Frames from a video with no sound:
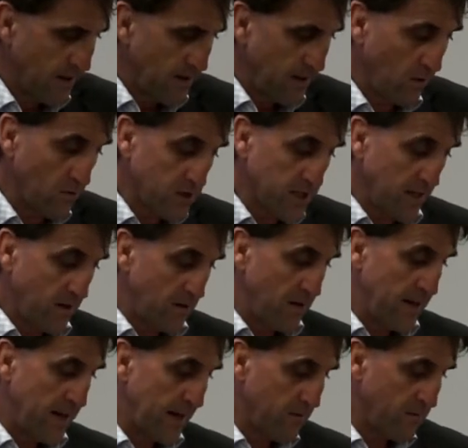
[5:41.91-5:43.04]
You'll also learn
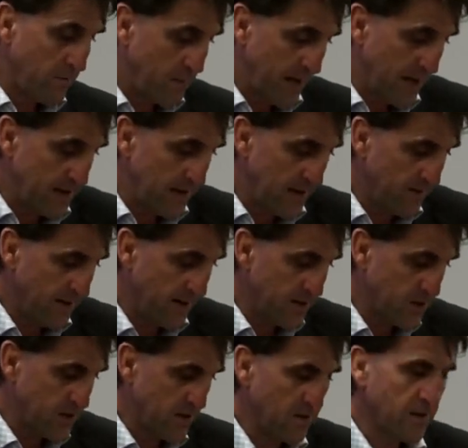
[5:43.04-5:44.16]
how to embed
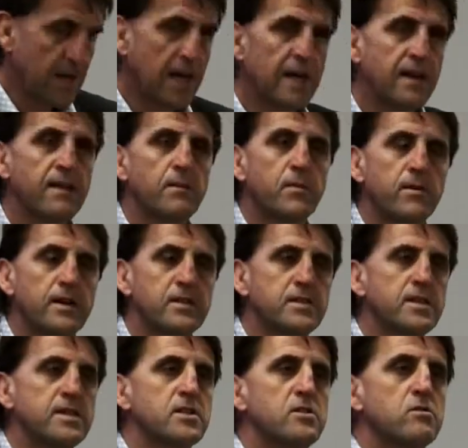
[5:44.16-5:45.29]
innovation like any other
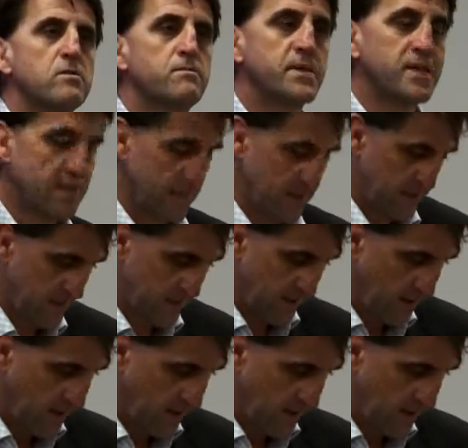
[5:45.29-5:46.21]
process in your business.